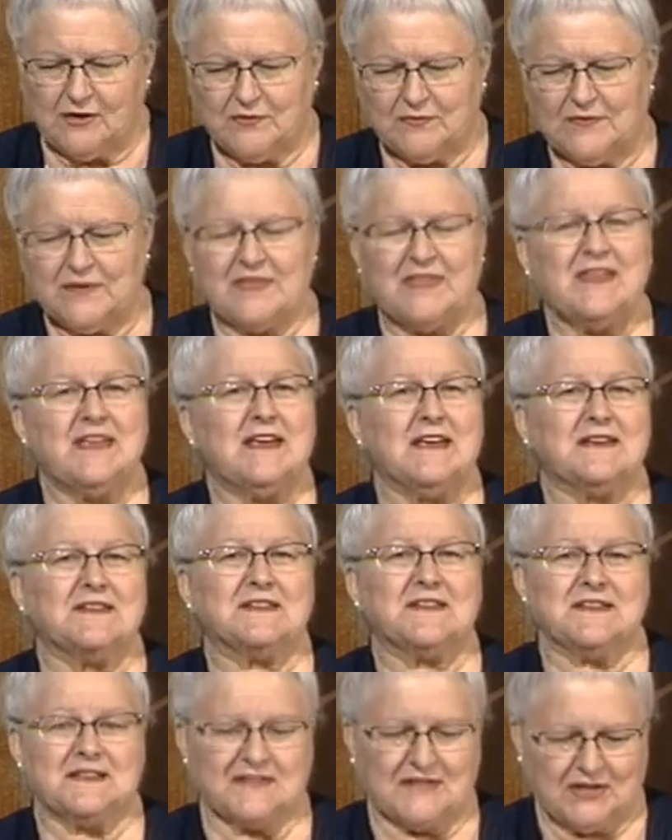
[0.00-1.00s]
over these
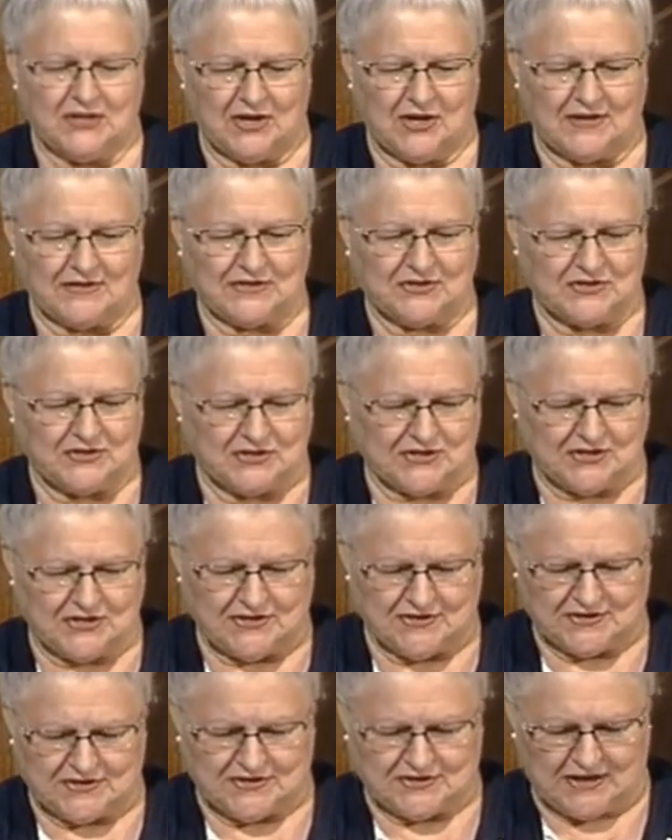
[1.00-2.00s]
that said yes to
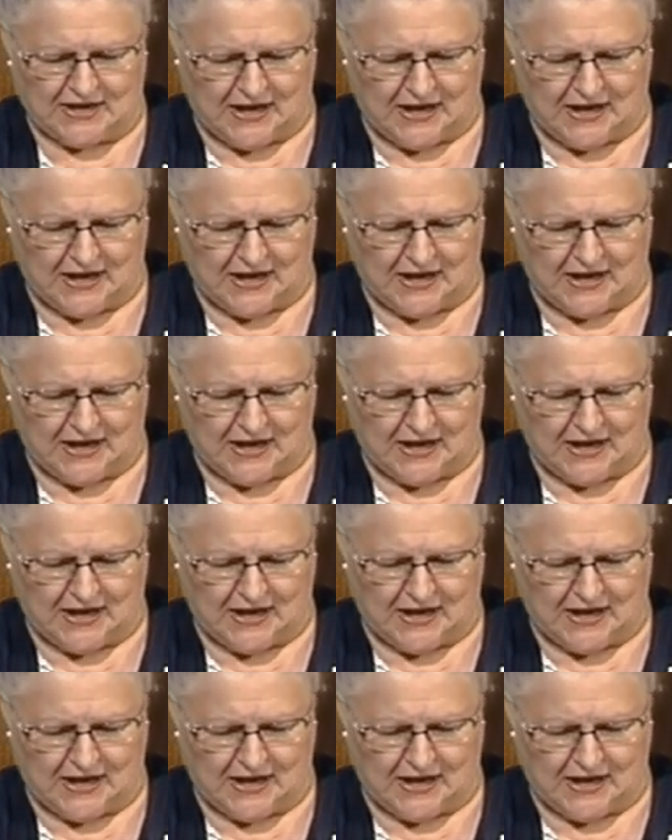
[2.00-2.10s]
Jesus.